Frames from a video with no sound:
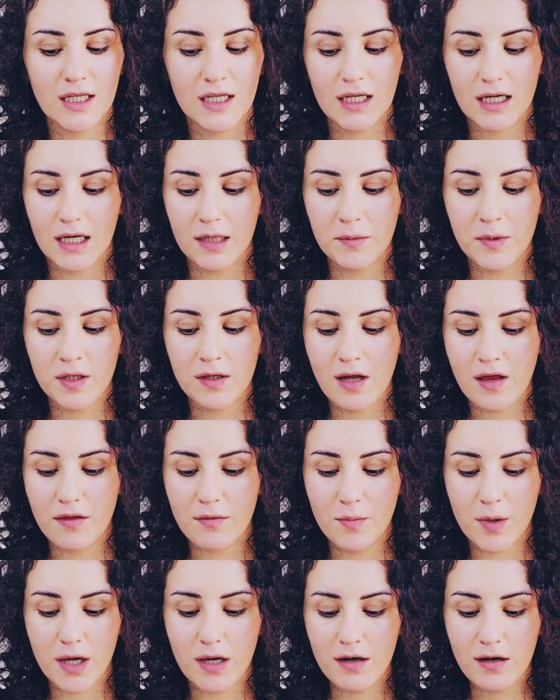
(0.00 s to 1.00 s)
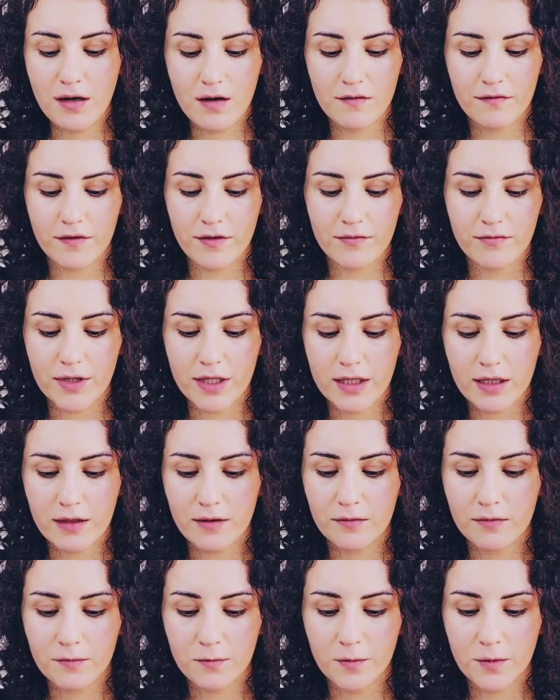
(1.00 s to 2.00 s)
I mean, at the beginning of the
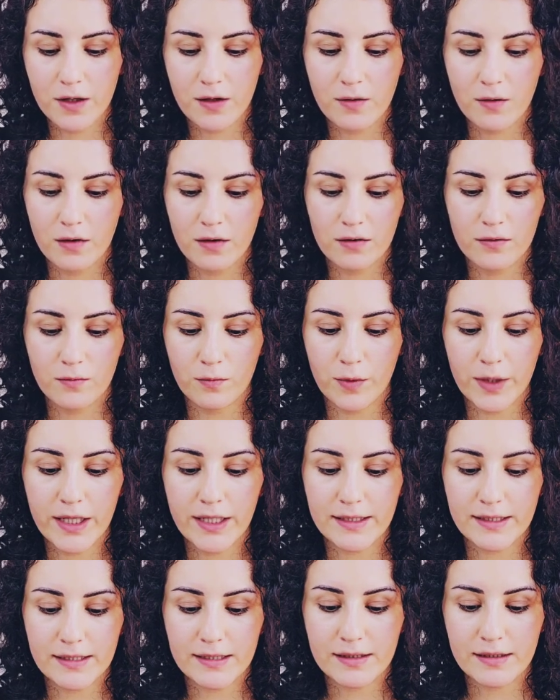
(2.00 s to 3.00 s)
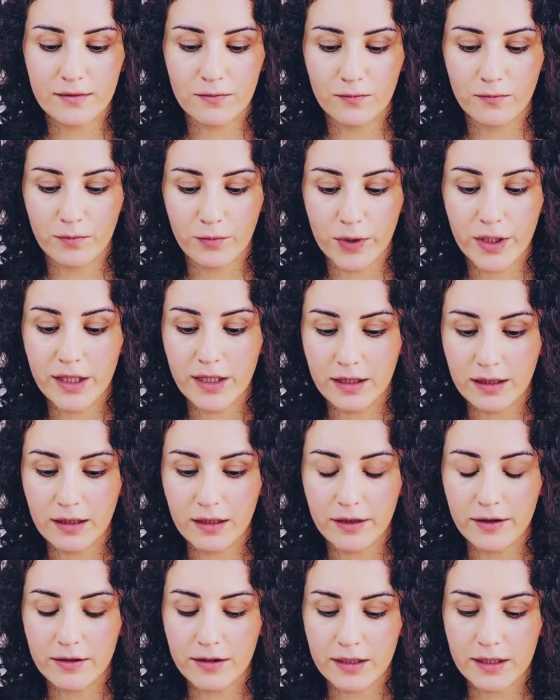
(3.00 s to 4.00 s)
reading, we
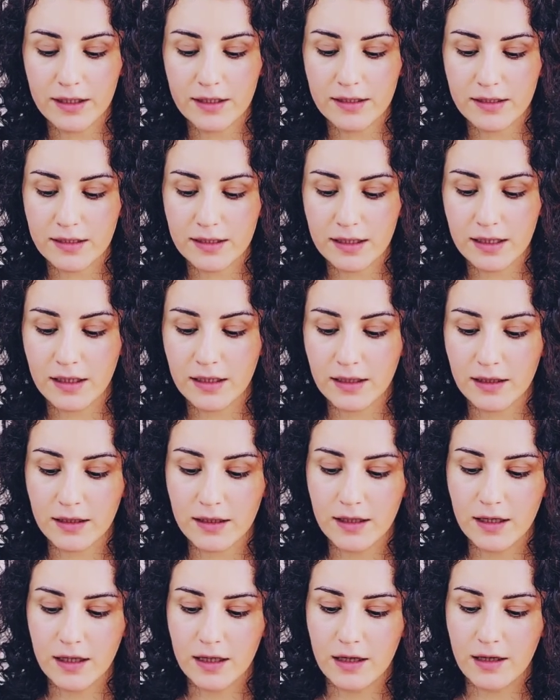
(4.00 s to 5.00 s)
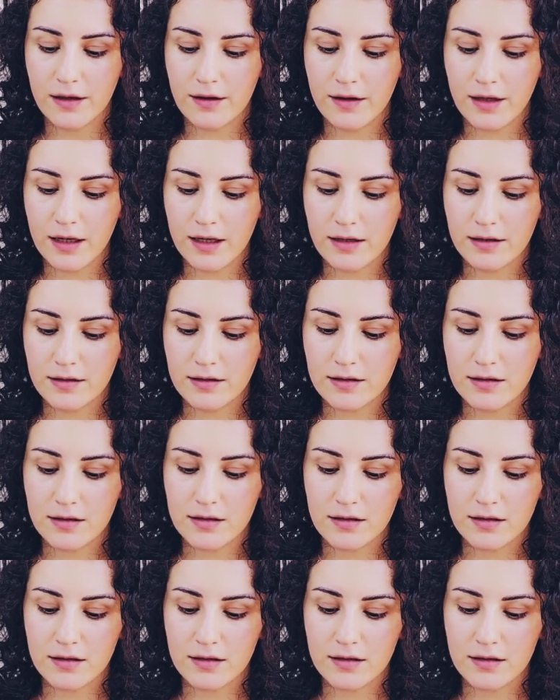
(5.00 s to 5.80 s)
clearly see that